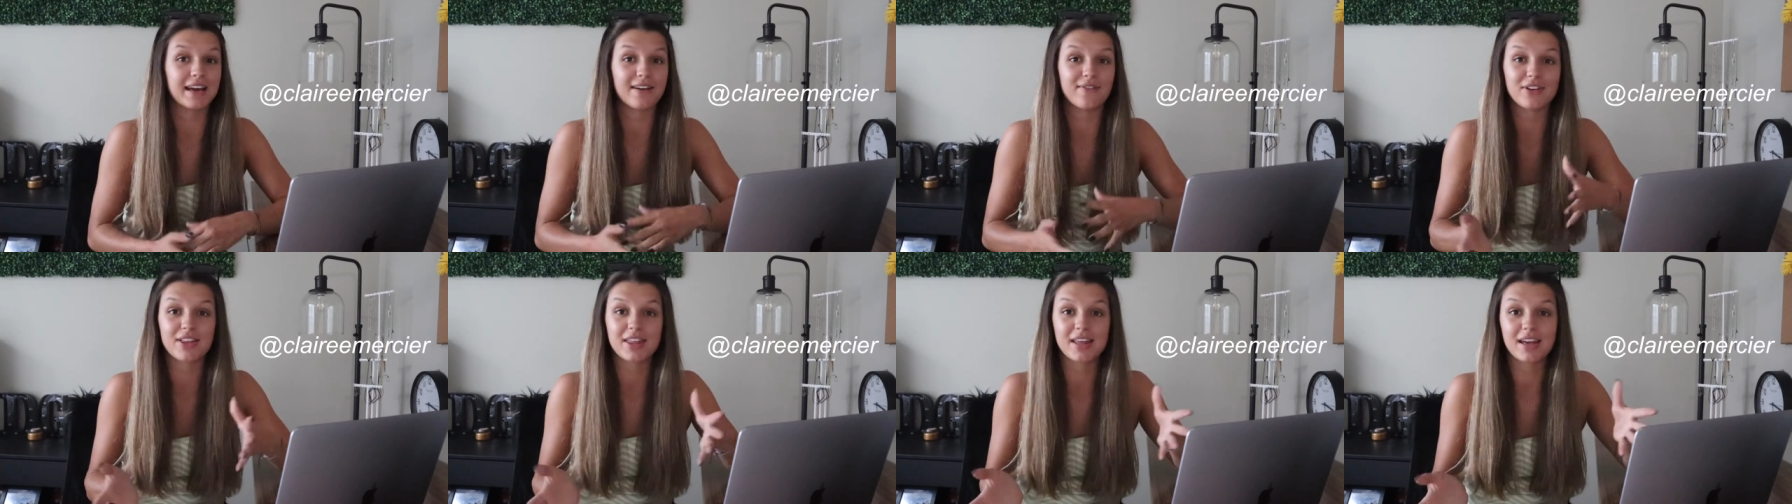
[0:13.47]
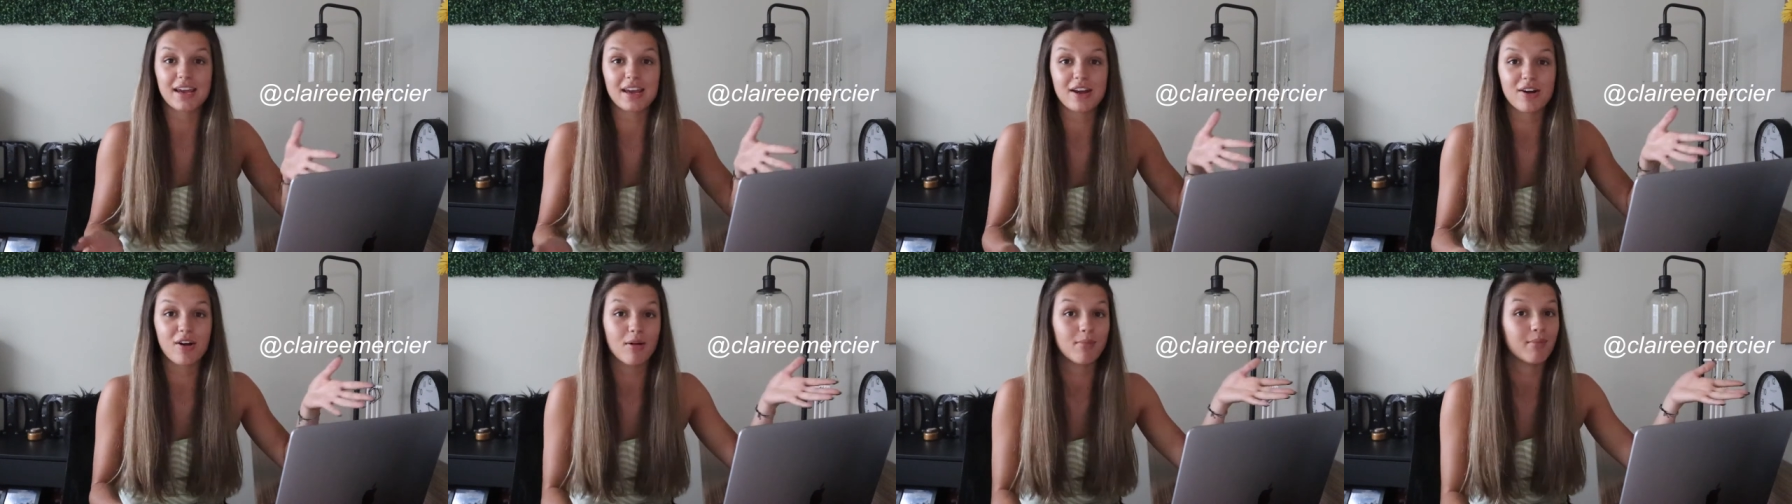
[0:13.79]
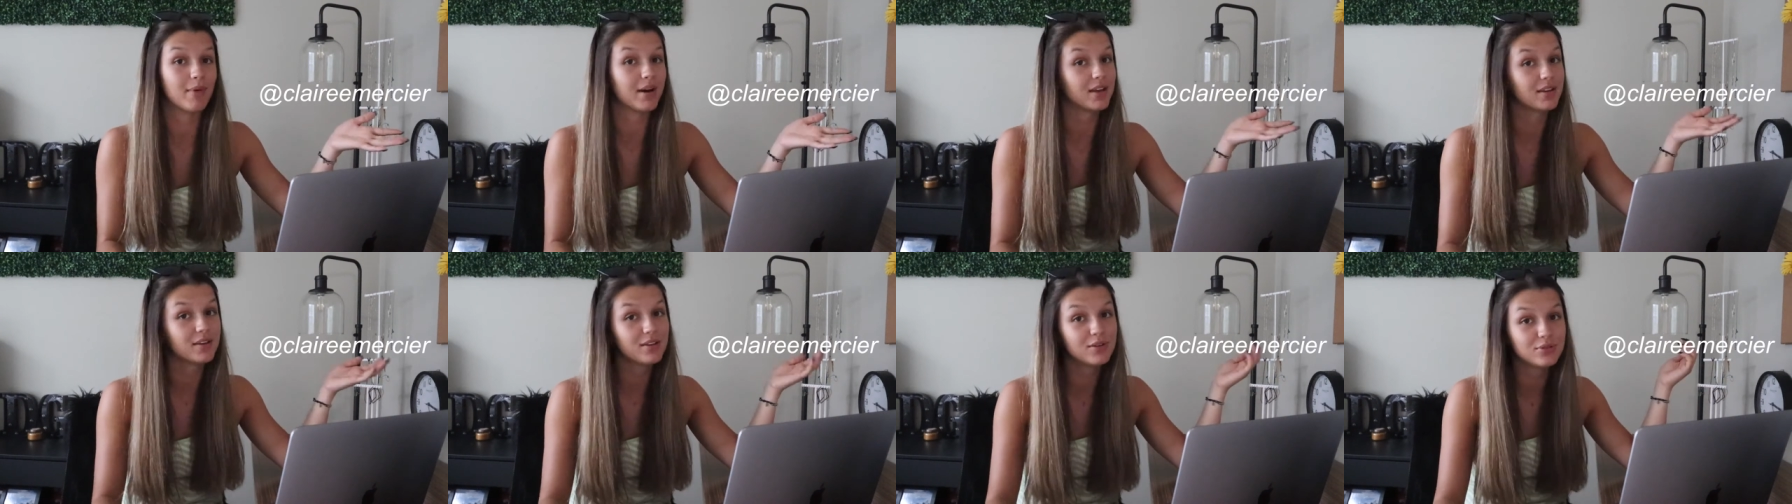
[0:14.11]
everything here on
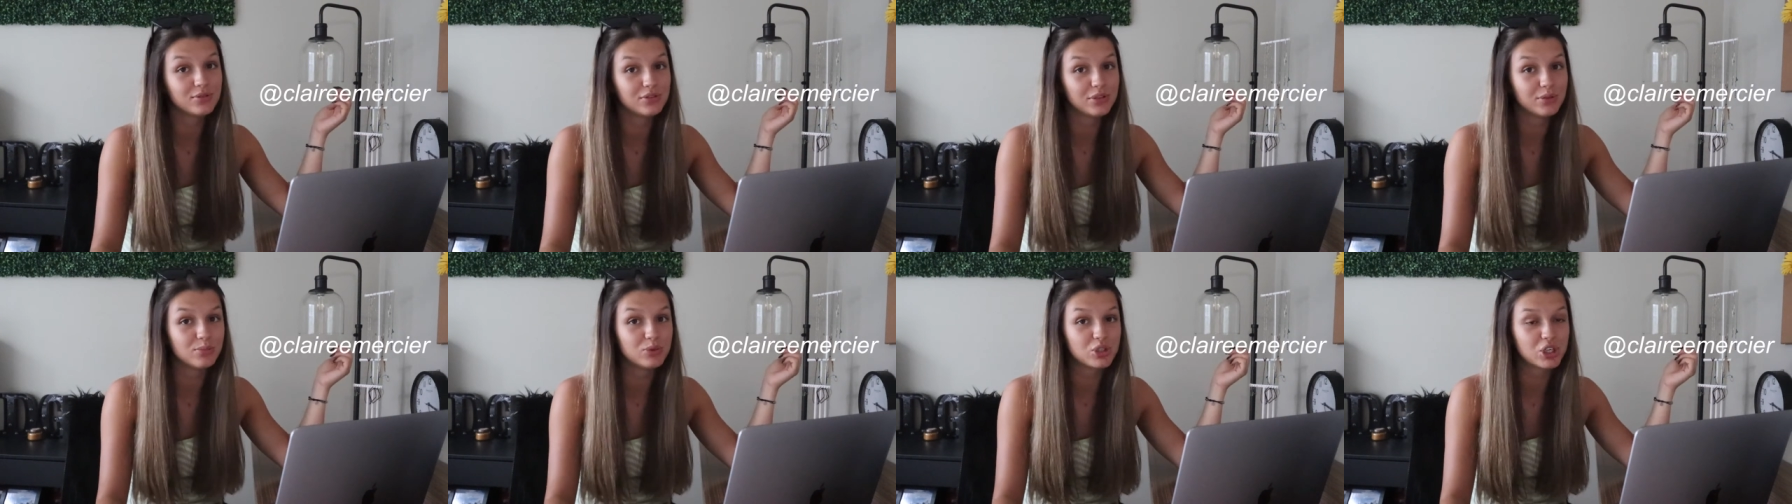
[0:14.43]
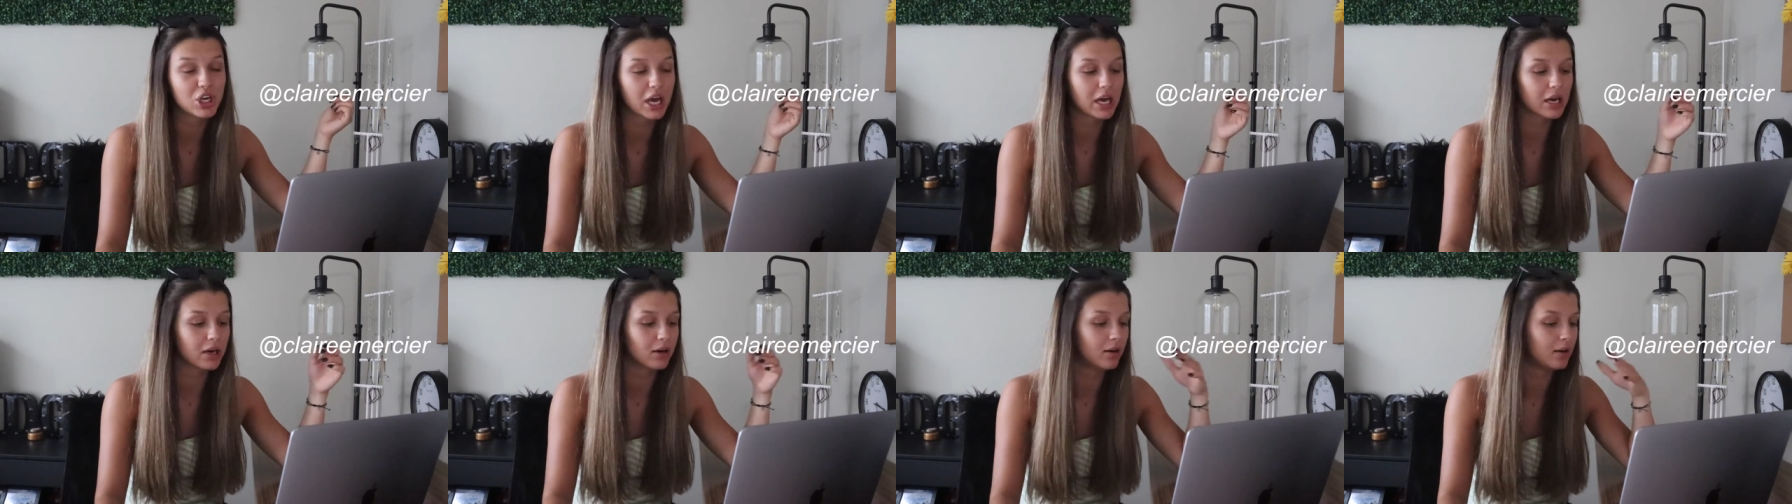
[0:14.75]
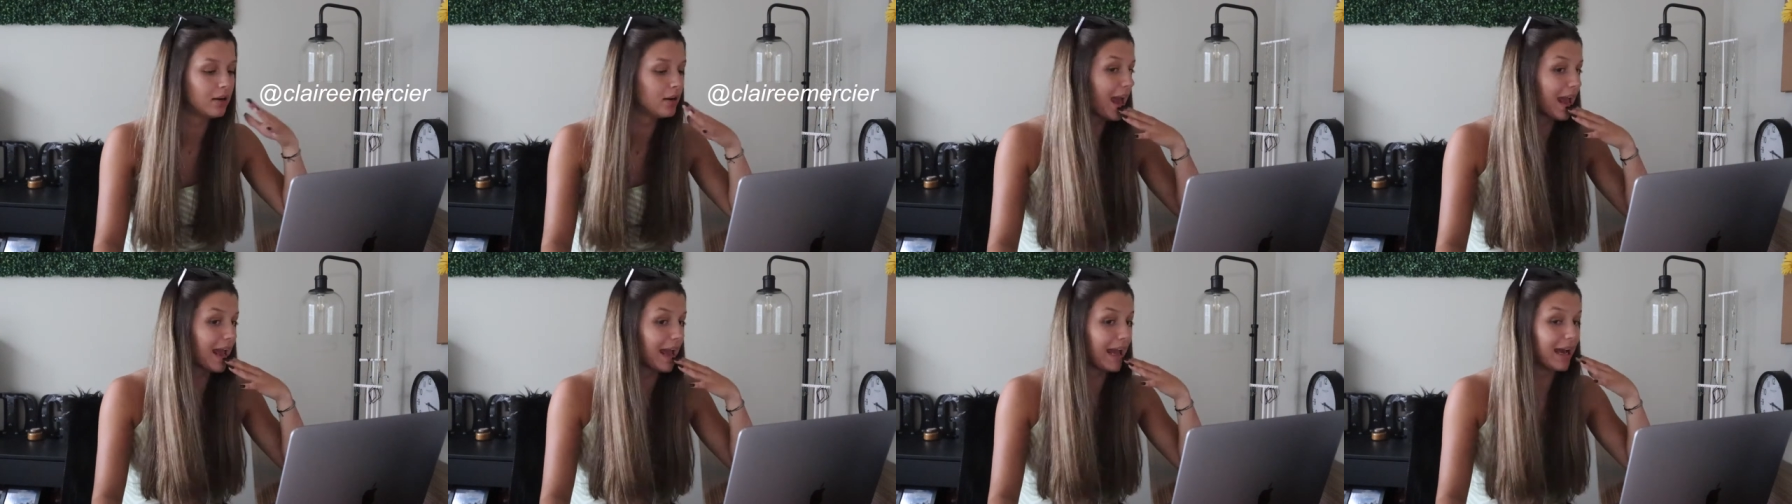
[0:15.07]
my youtube
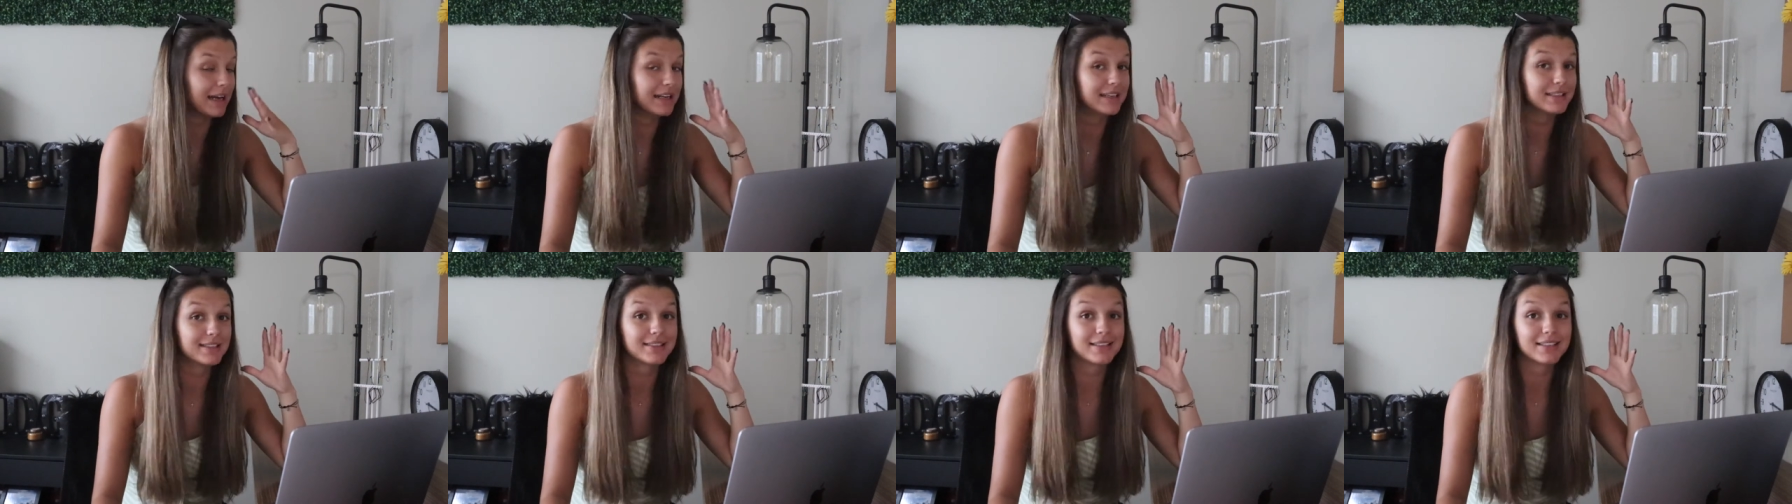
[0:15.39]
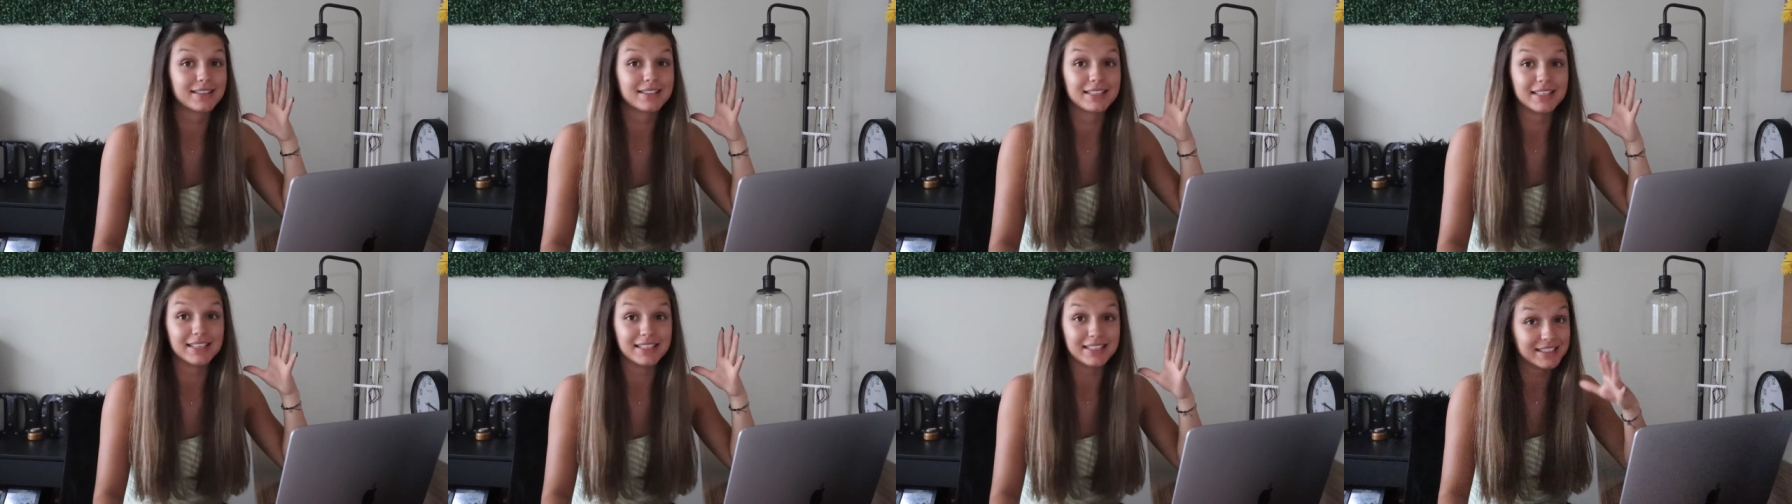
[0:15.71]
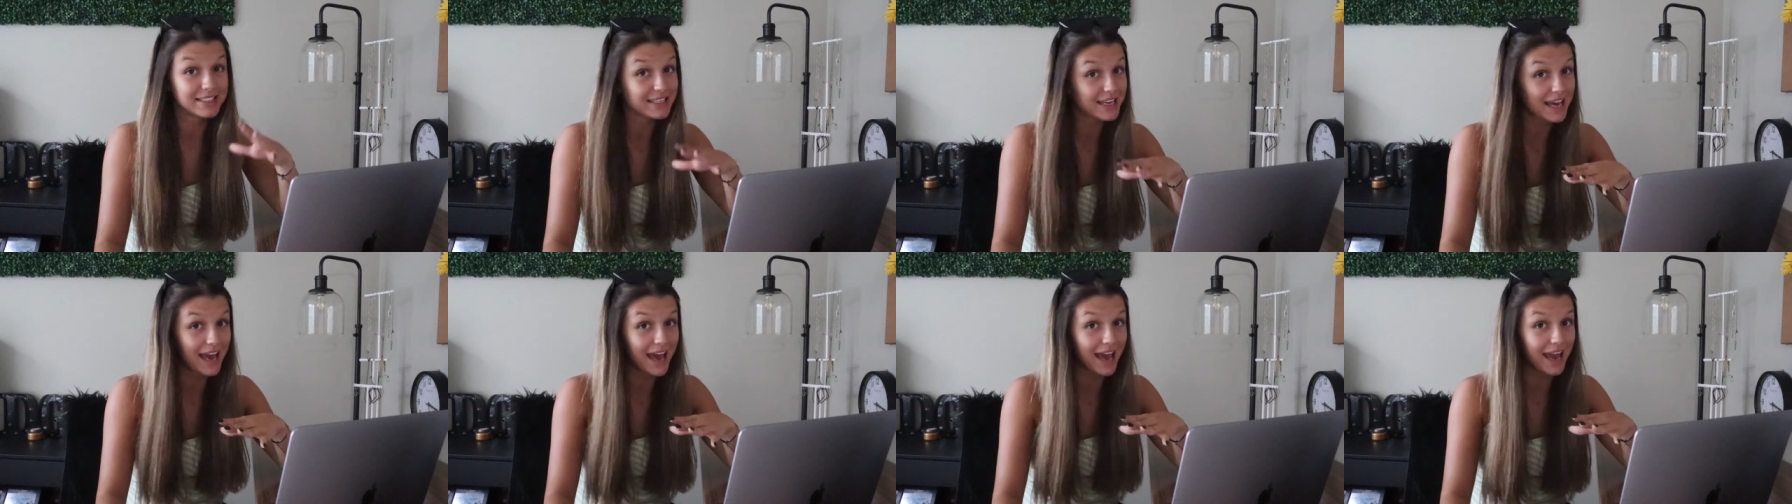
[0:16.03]
channel and
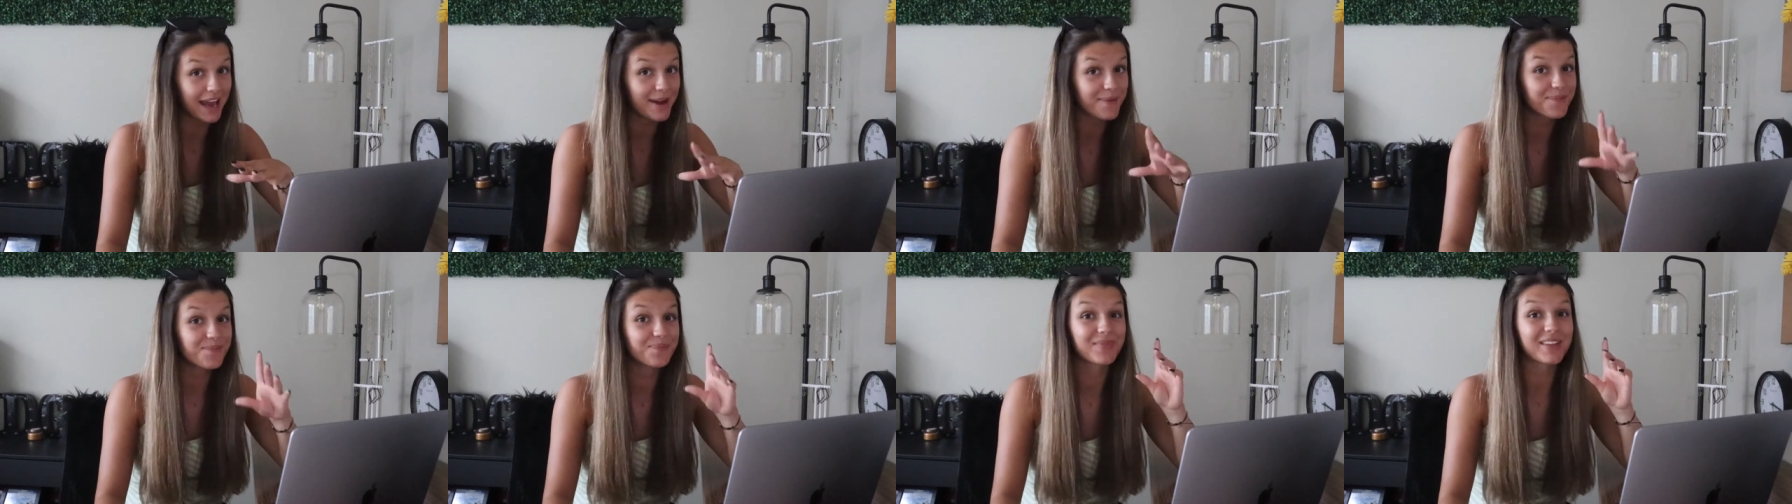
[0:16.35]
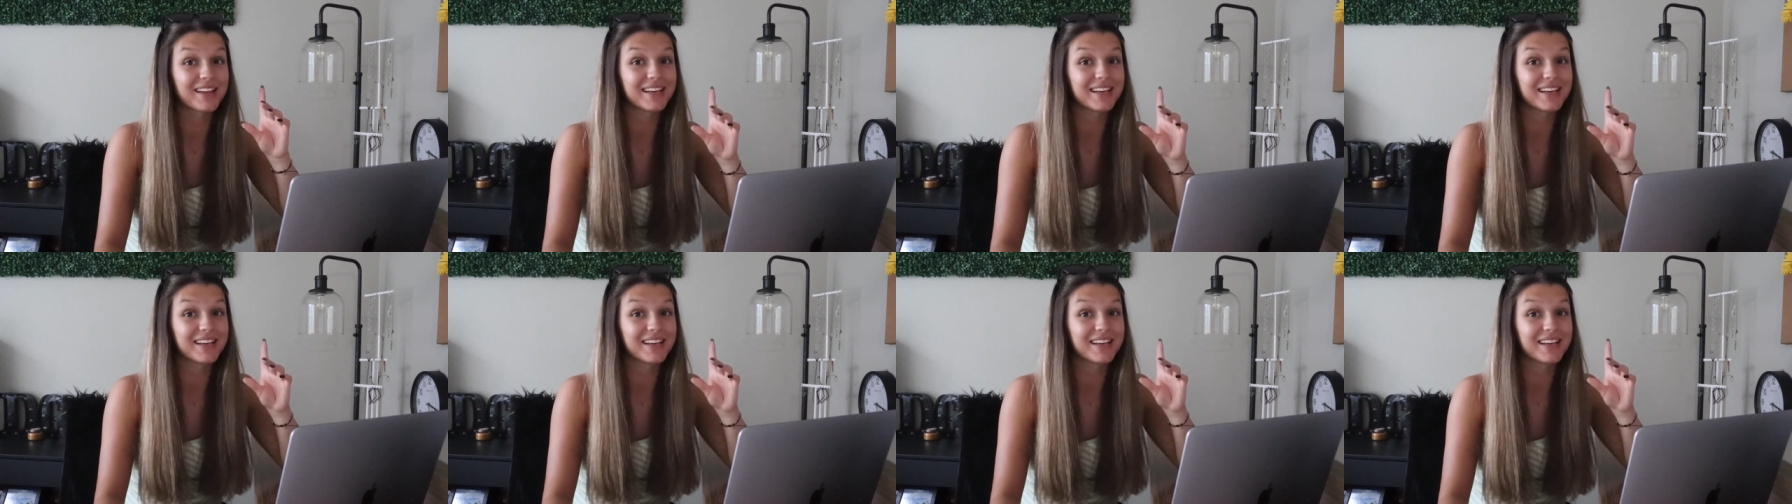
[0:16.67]
today